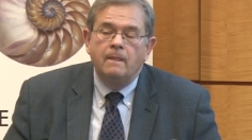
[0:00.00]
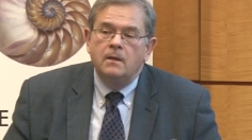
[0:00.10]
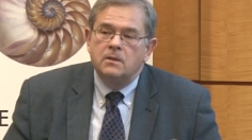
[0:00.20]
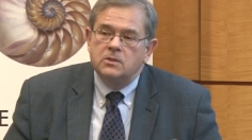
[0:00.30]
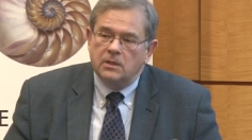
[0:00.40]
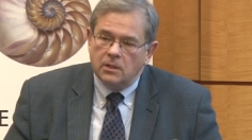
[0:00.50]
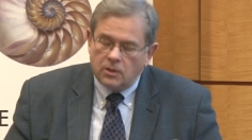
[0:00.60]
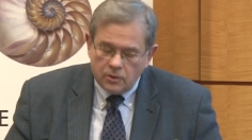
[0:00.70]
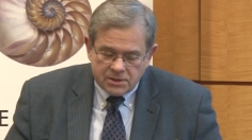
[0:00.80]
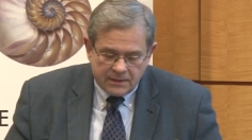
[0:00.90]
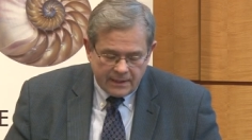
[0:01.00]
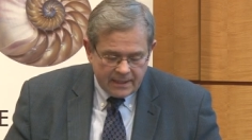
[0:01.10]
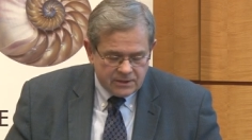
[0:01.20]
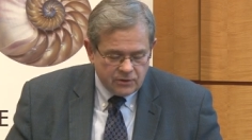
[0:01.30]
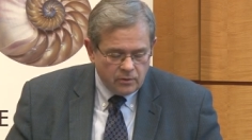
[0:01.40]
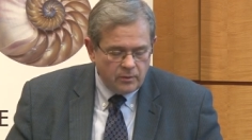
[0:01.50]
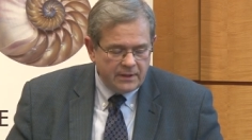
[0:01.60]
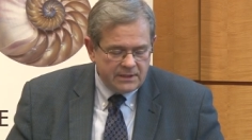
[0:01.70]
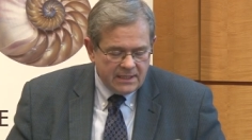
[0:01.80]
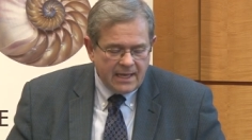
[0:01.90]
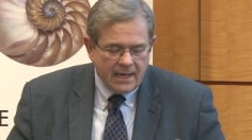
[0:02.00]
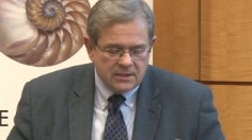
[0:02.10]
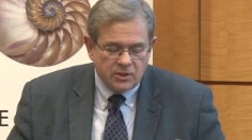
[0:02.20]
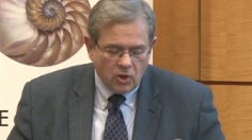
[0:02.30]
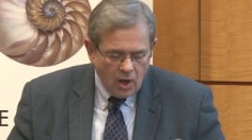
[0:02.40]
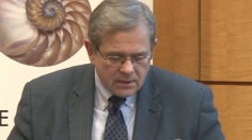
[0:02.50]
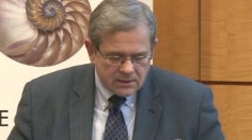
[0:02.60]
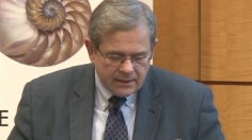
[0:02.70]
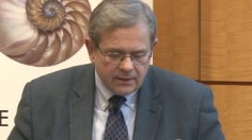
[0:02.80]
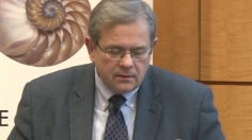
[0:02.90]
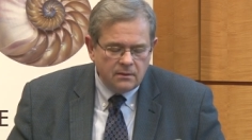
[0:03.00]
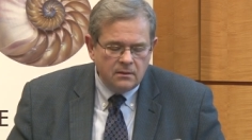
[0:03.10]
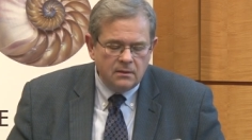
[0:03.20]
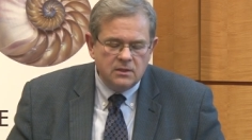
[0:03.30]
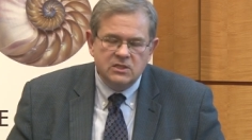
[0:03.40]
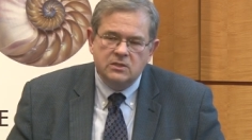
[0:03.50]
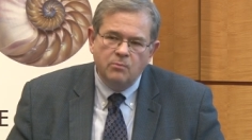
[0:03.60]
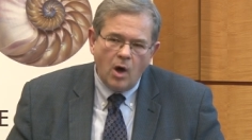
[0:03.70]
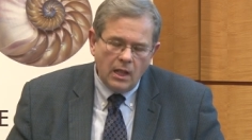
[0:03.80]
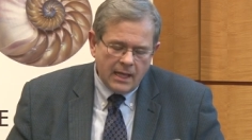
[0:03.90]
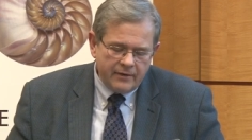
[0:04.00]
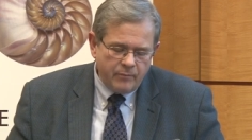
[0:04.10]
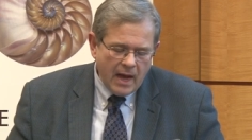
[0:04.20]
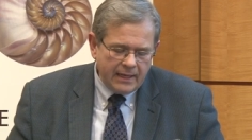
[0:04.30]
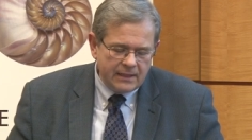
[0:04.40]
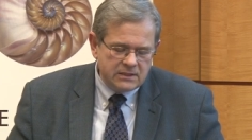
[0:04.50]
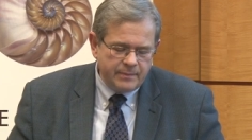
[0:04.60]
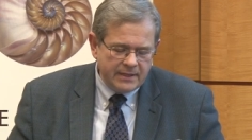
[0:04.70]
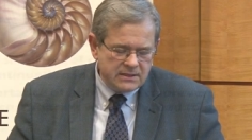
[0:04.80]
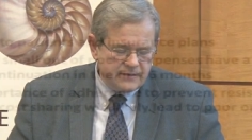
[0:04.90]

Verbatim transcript: So the conclusion that Nancy drew where the TKIs are costly Small out-of-pocket expenses